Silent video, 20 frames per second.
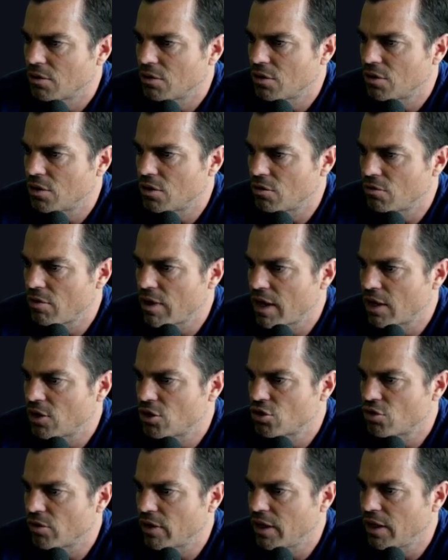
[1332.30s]

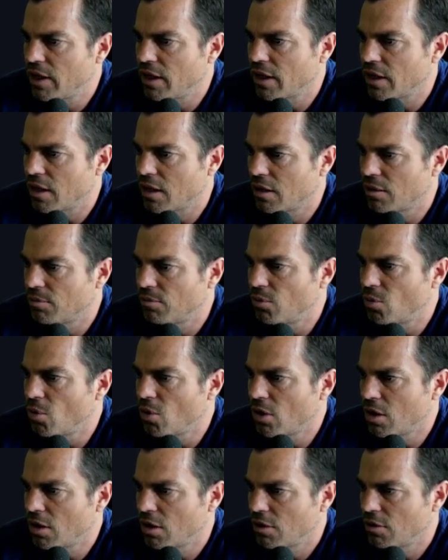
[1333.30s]
directory GitHub
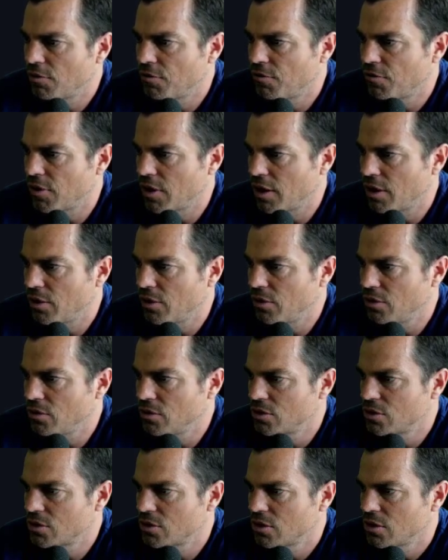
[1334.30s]

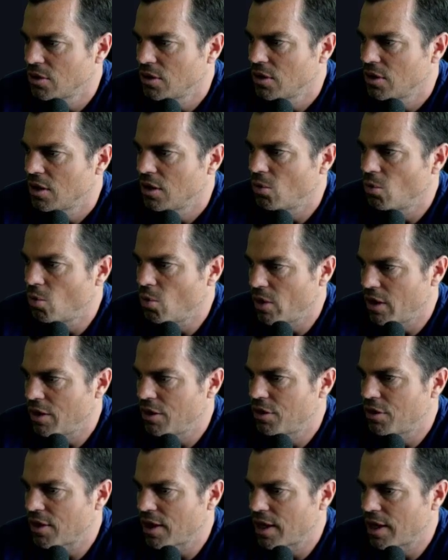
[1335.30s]
workflows
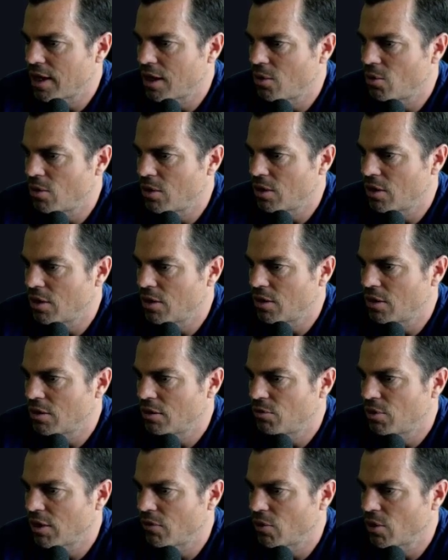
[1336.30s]
with our,
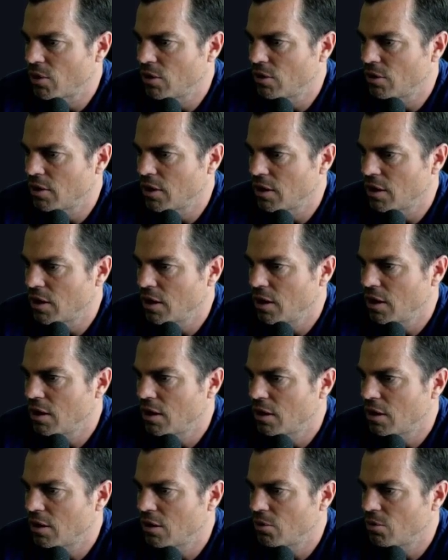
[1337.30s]
if we have a quick look in
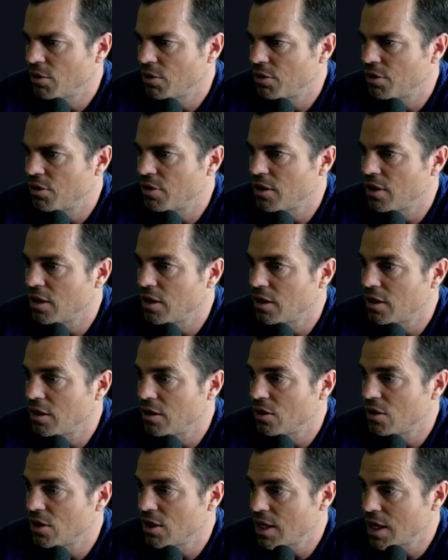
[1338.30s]
here, with the
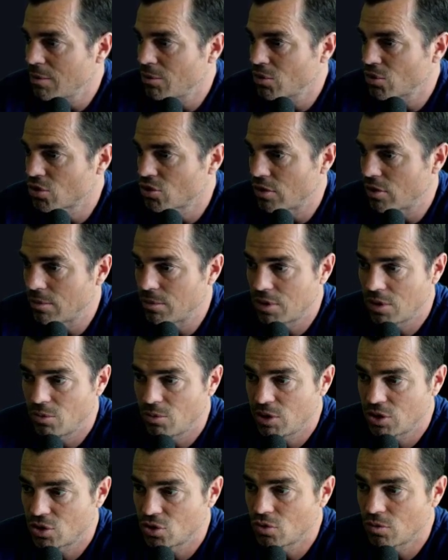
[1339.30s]
YAML script that we
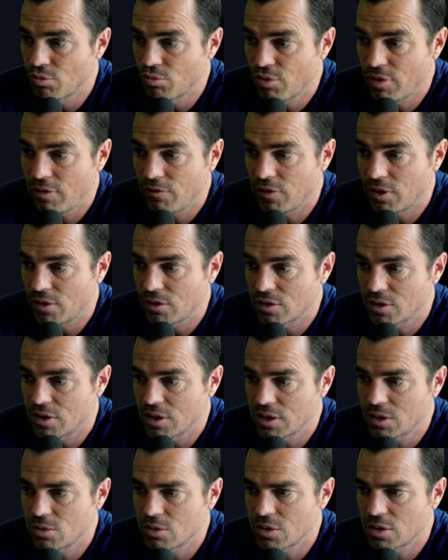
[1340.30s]
saw previewed. So
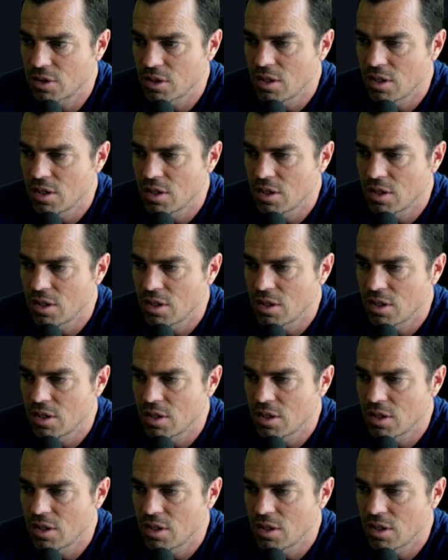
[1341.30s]
this was,